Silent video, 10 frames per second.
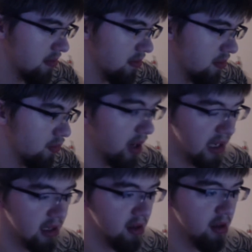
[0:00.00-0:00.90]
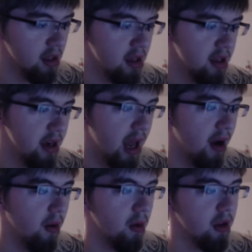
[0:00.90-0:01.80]
Rain.
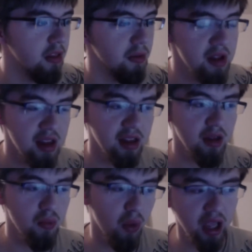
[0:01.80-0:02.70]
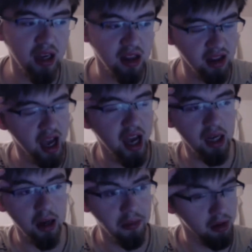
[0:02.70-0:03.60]
Now the reason I say Rain is at
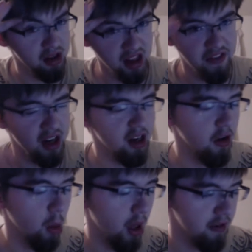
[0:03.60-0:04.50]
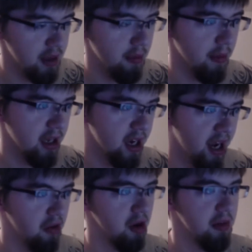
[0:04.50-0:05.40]
number 7, I know a lot of people might get
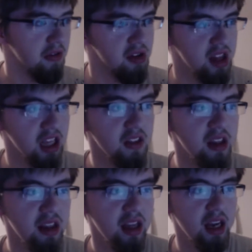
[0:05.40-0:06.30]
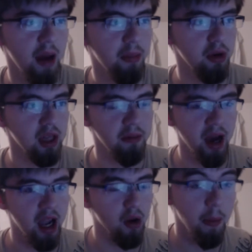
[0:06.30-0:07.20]
angry at me for saying this and not putting him
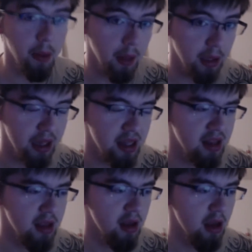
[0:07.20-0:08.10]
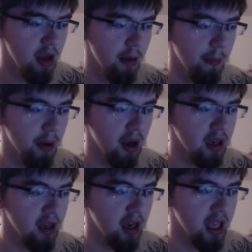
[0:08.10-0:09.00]
higher up on the list, but
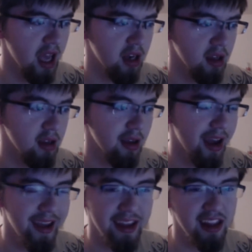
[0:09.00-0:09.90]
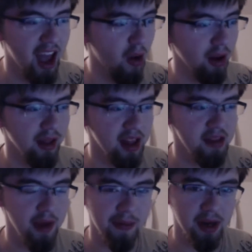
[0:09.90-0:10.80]
again, he's outclassed
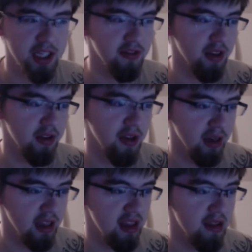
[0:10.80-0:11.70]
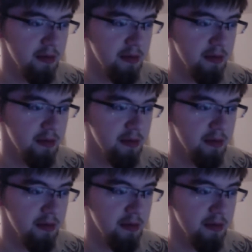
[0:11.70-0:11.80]
by a bunch of other units.